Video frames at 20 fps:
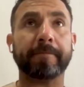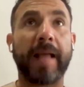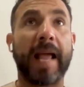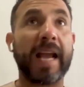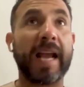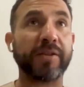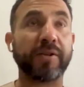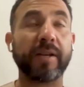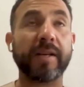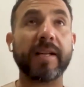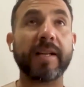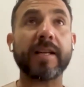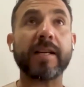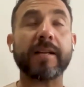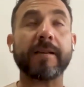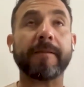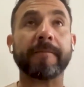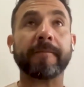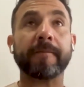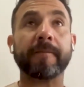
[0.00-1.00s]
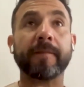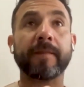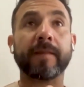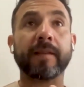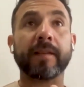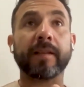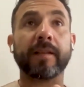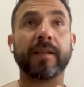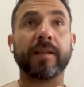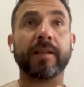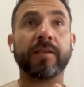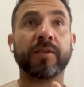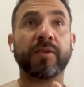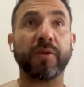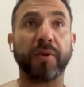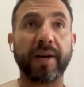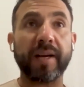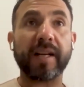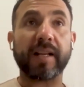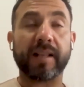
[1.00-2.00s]
Actually,
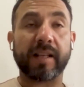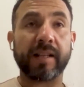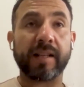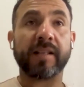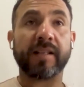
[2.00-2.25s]
during the